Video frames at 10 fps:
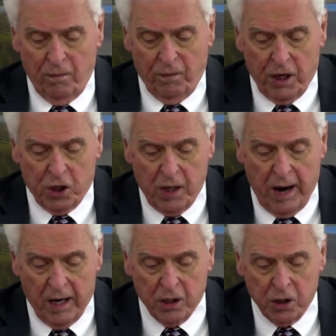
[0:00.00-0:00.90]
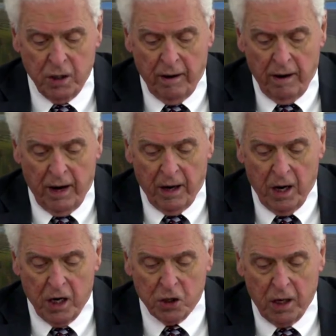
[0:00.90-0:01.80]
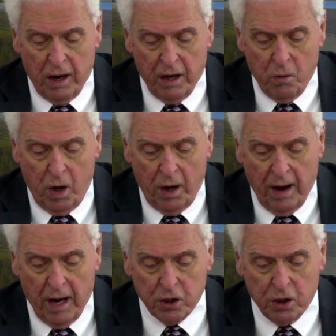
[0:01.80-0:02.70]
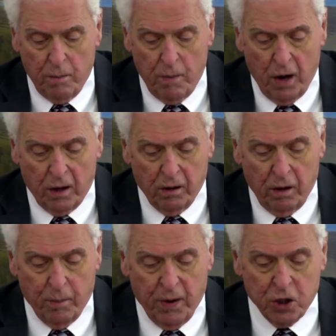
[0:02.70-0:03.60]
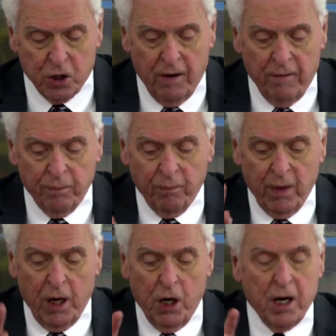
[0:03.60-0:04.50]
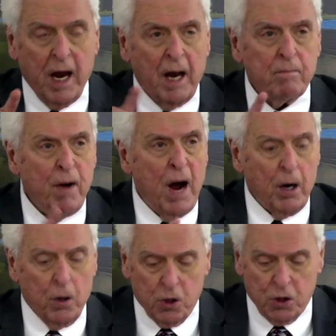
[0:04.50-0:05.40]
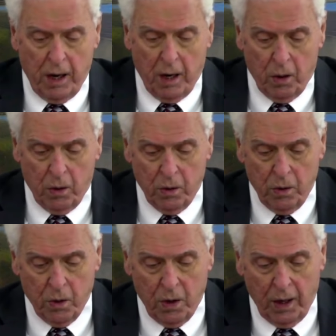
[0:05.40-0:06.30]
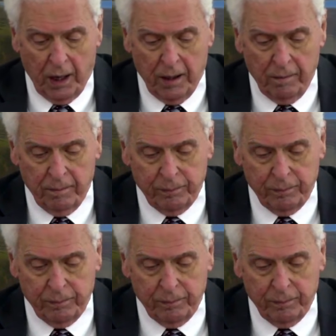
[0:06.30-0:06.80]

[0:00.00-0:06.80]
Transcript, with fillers: This says, unless anyone has the mark of the beast, he can't buy or sell, okay?